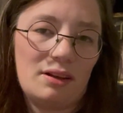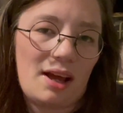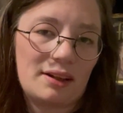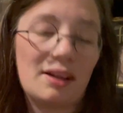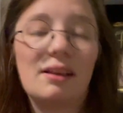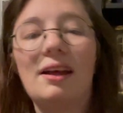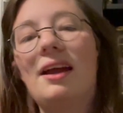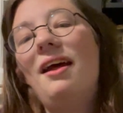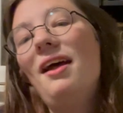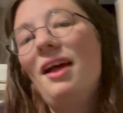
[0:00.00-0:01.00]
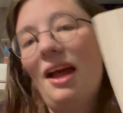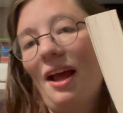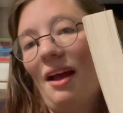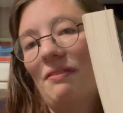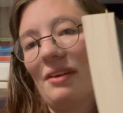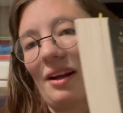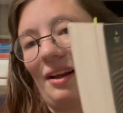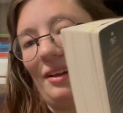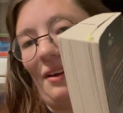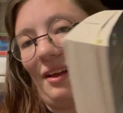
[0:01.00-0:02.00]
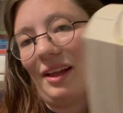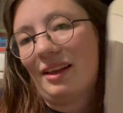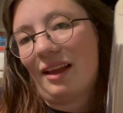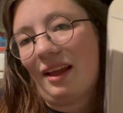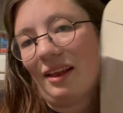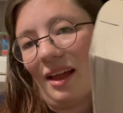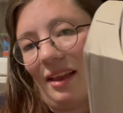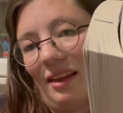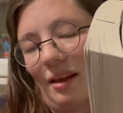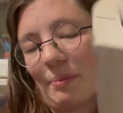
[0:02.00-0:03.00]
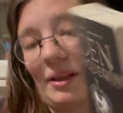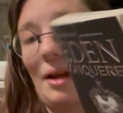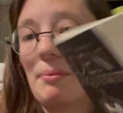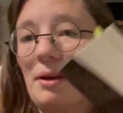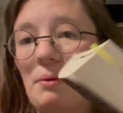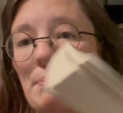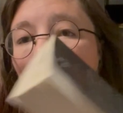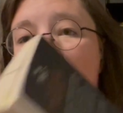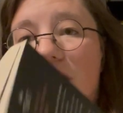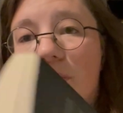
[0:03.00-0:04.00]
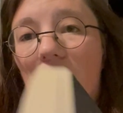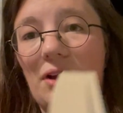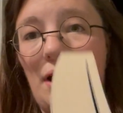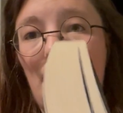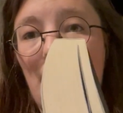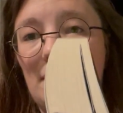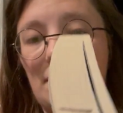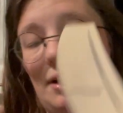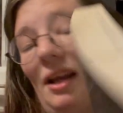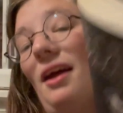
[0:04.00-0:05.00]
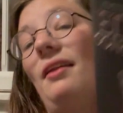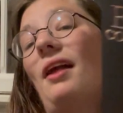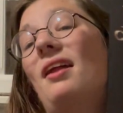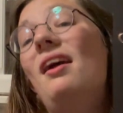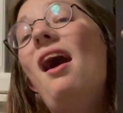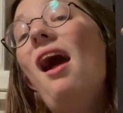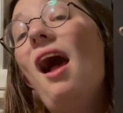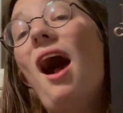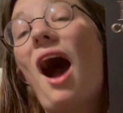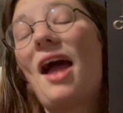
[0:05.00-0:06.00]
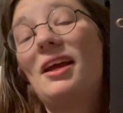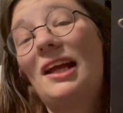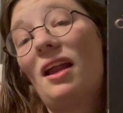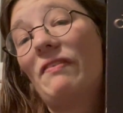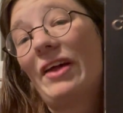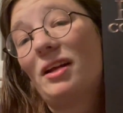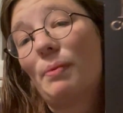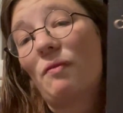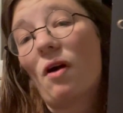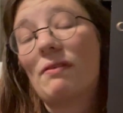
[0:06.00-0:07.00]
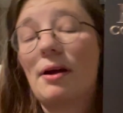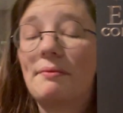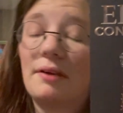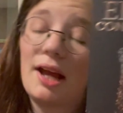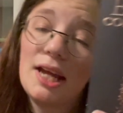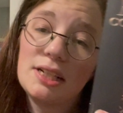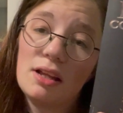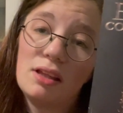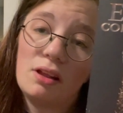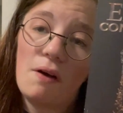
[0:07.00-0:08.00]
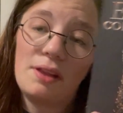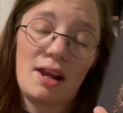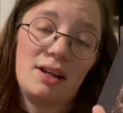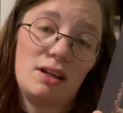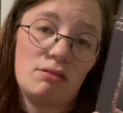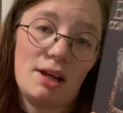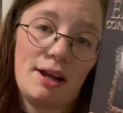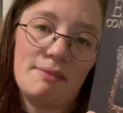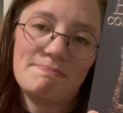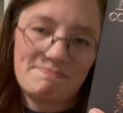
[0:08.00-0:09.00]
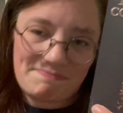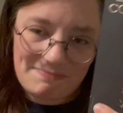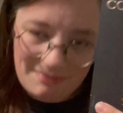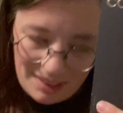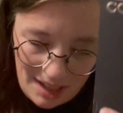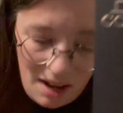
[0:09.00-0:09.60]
Technically, if you're gonna do it like as a separate thing, but it was part of the book and I meant to read it, and then I didn't get it finished before my vacation, so then I didn't read it at